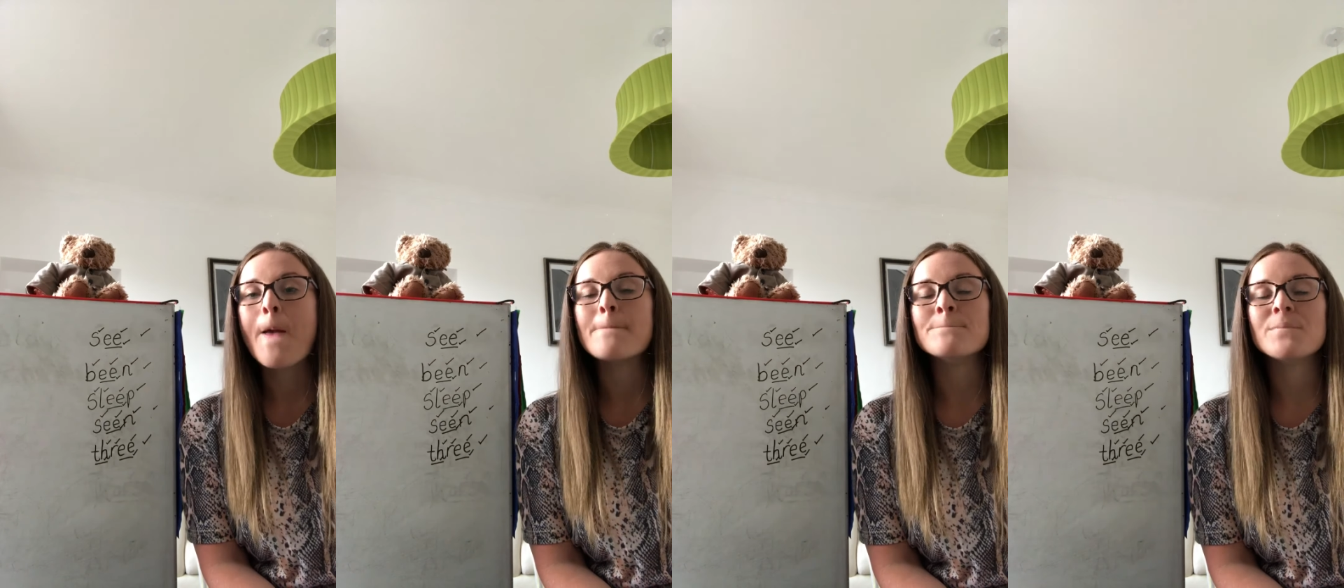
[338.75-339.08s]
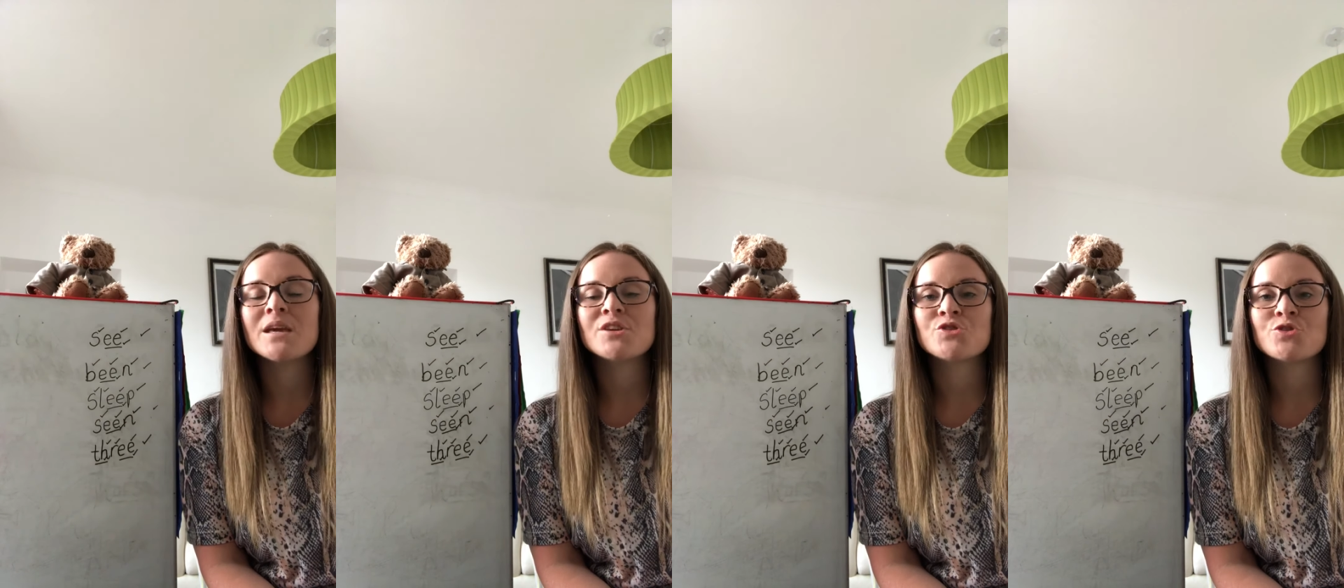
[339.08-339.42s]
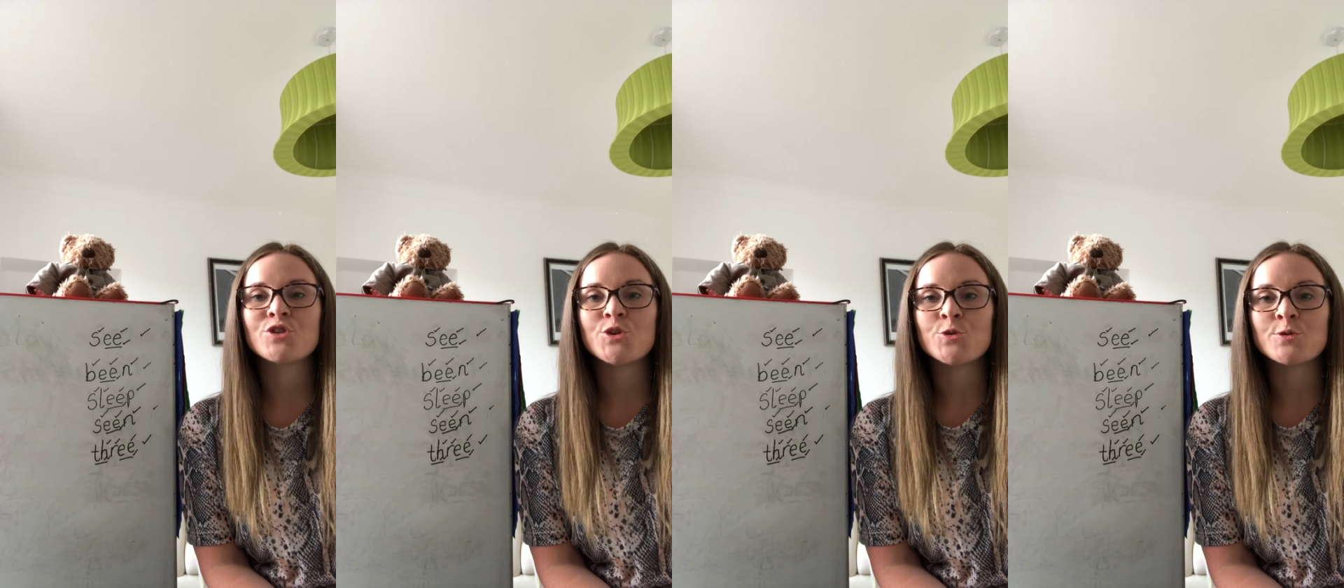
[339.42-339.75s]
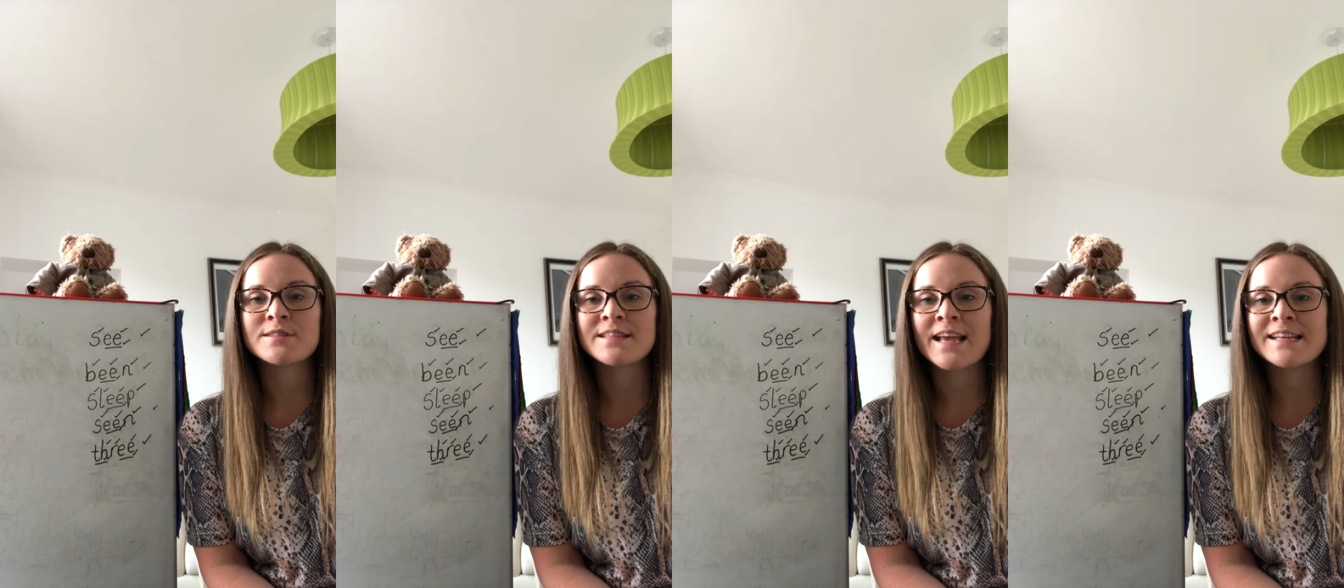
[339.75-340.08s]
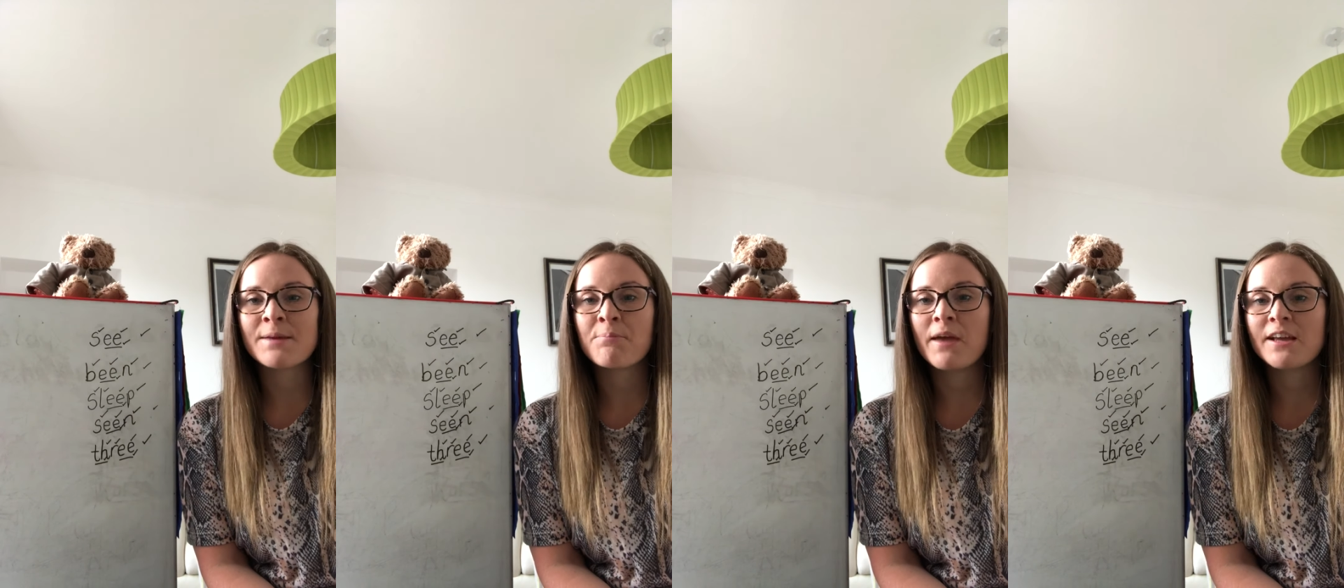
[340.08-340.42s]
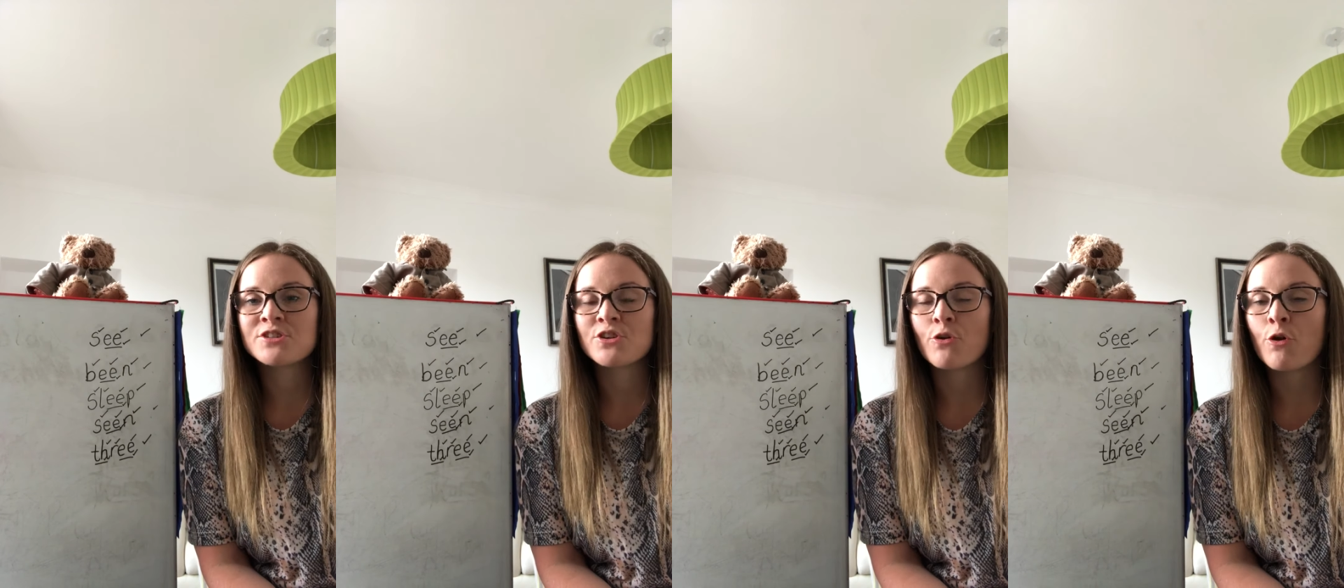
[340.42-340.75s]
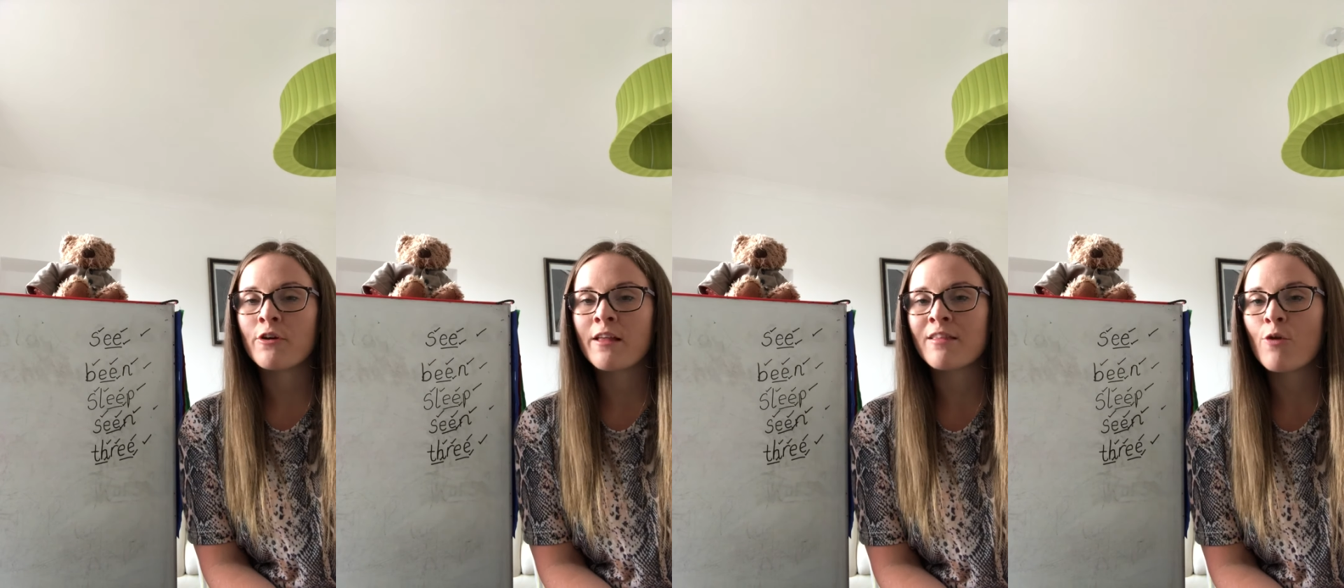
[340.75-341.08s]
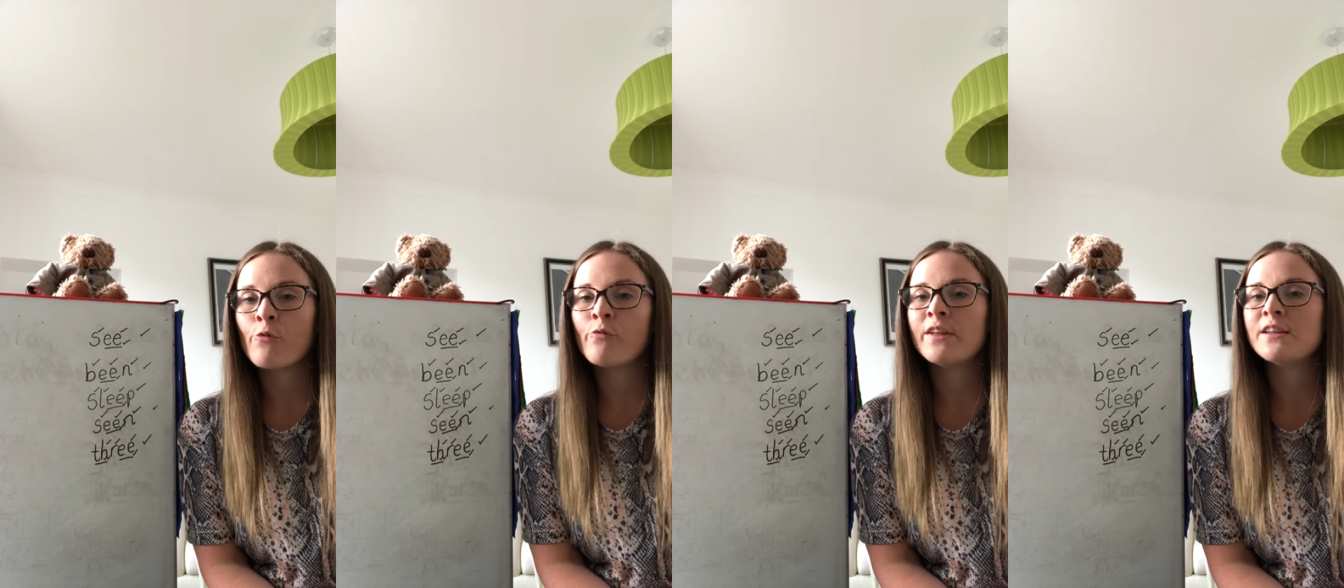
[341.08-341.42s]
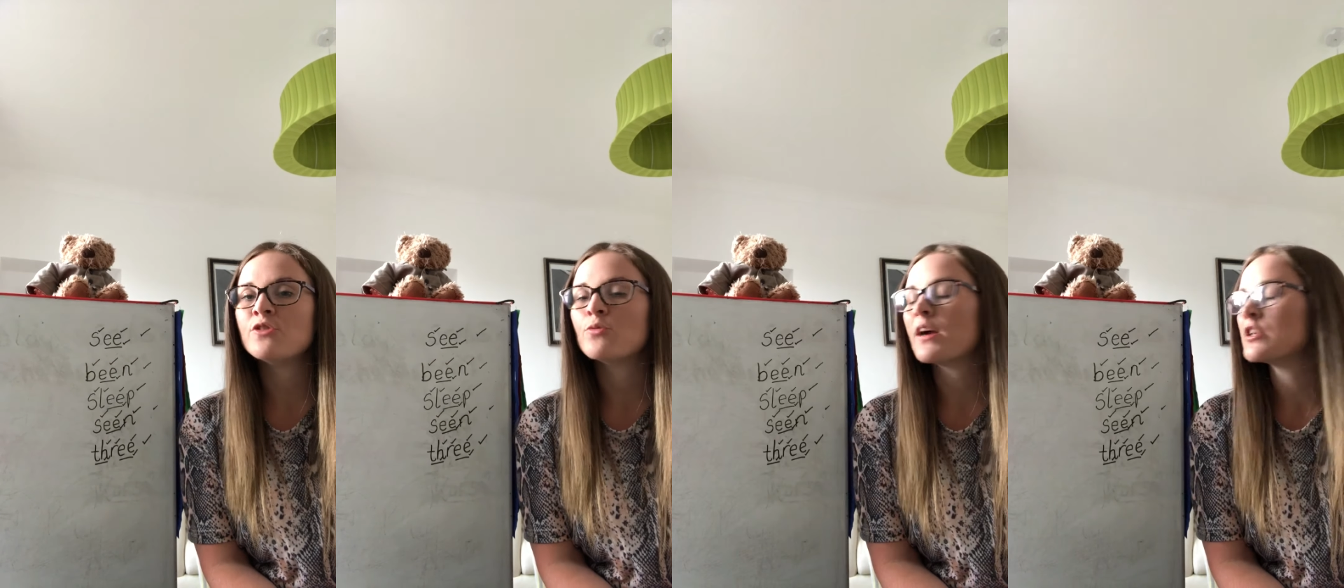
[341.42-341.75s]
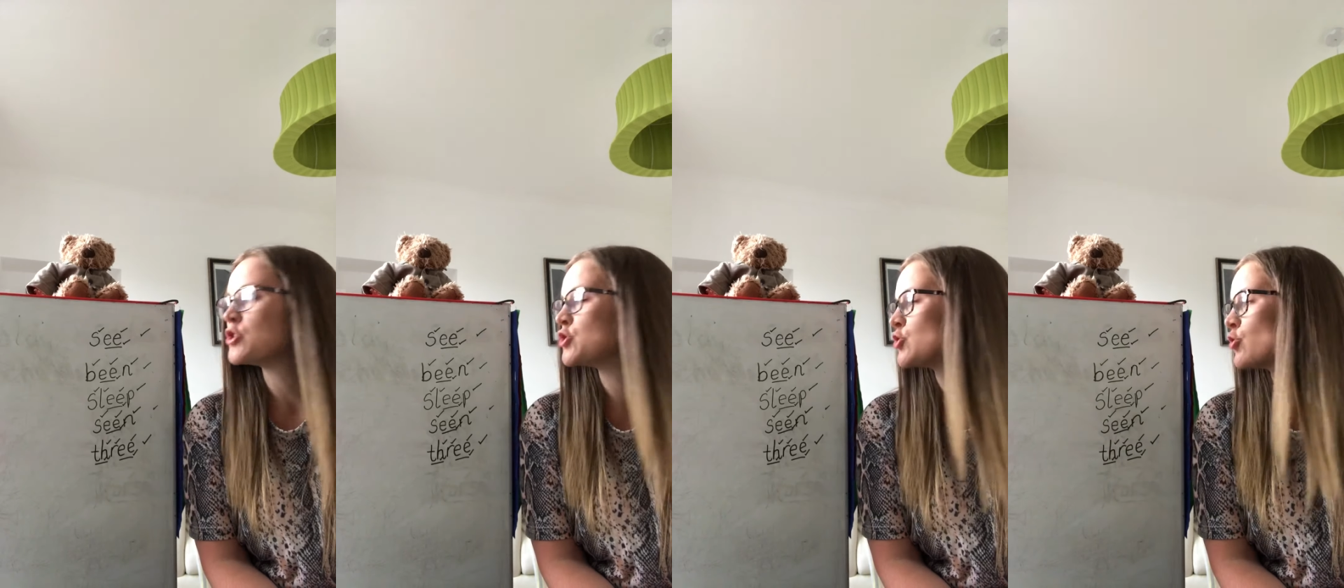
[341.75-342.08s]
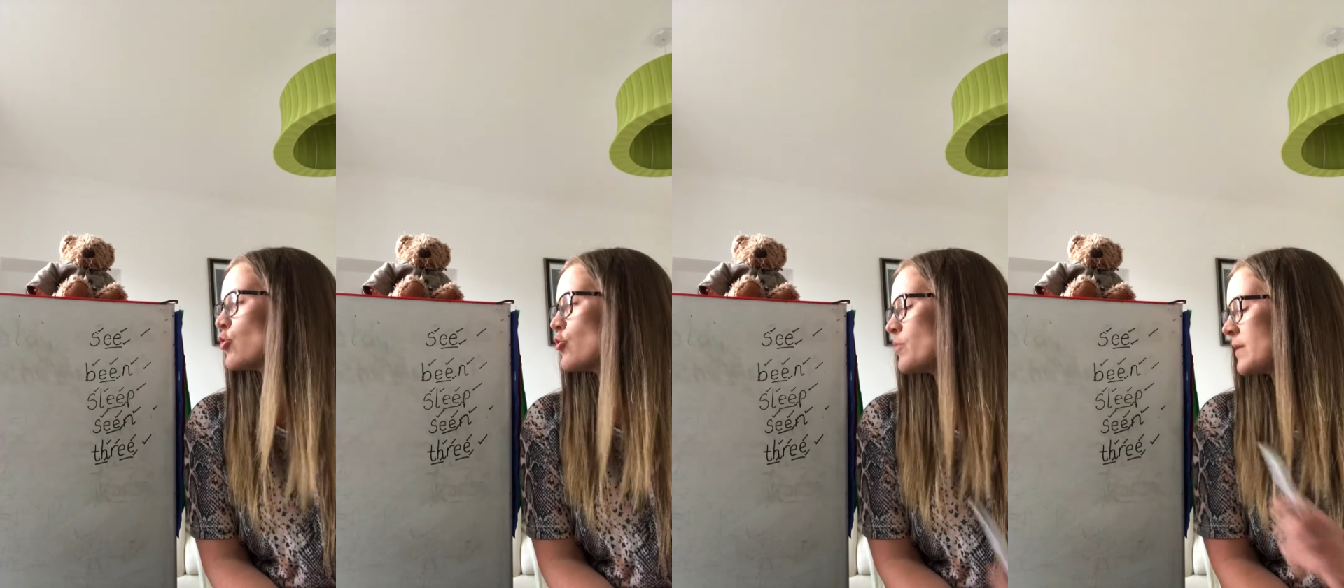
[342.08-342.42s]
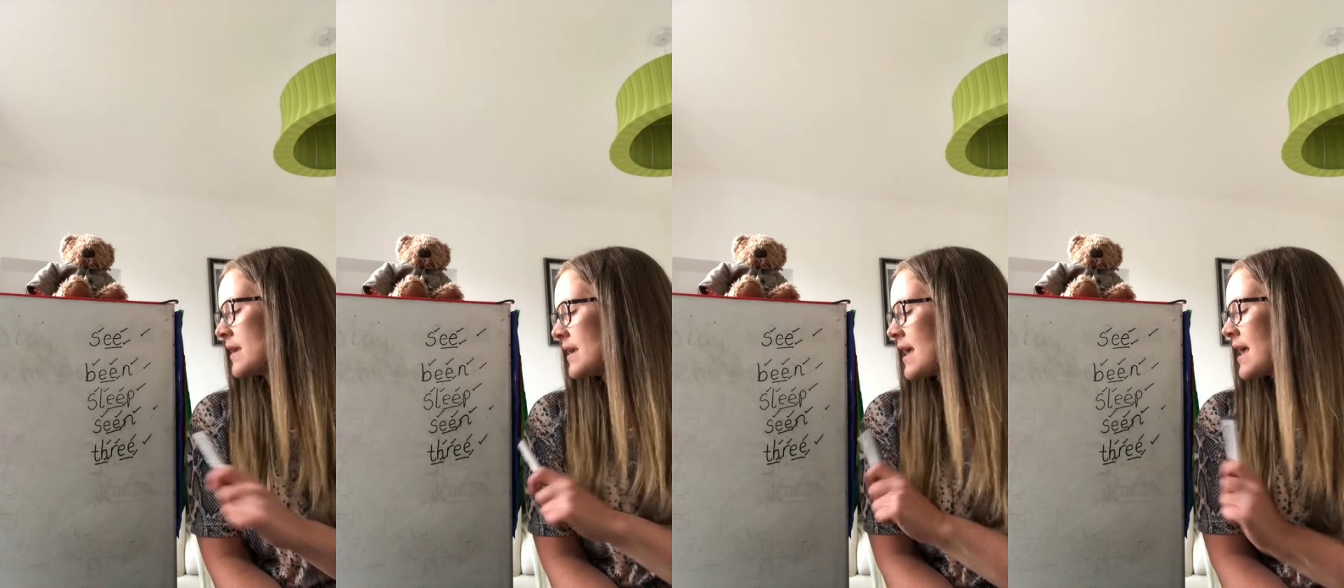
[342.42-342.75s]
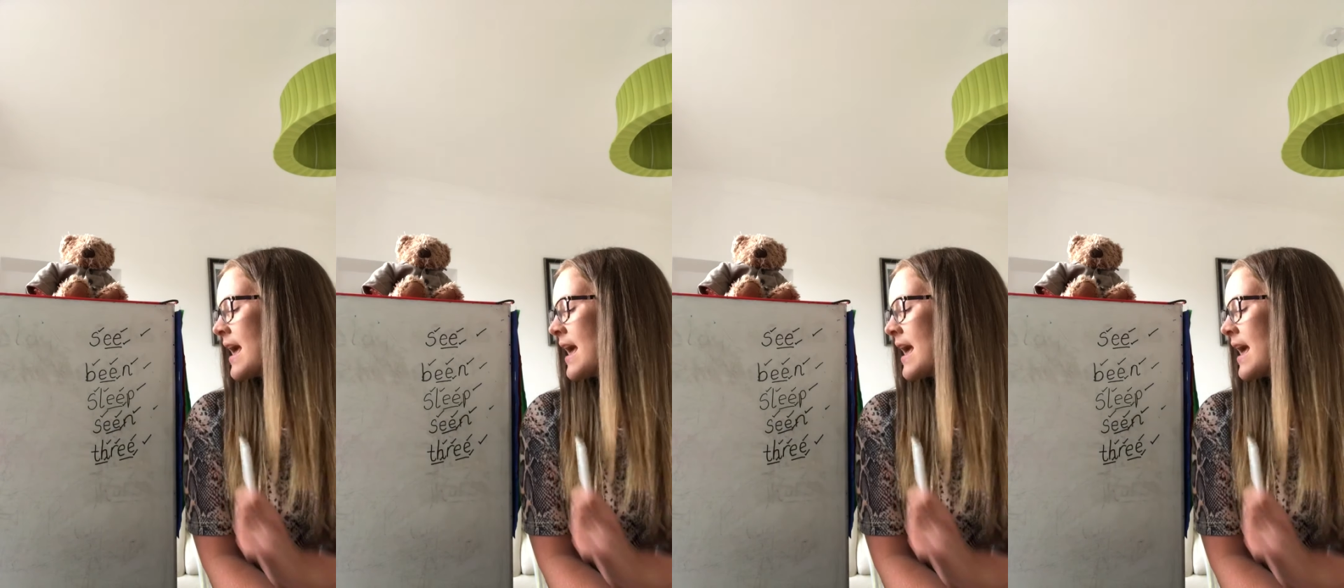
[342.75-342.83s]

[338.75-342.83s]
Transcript: Make sure that you send a picture or a little video and show me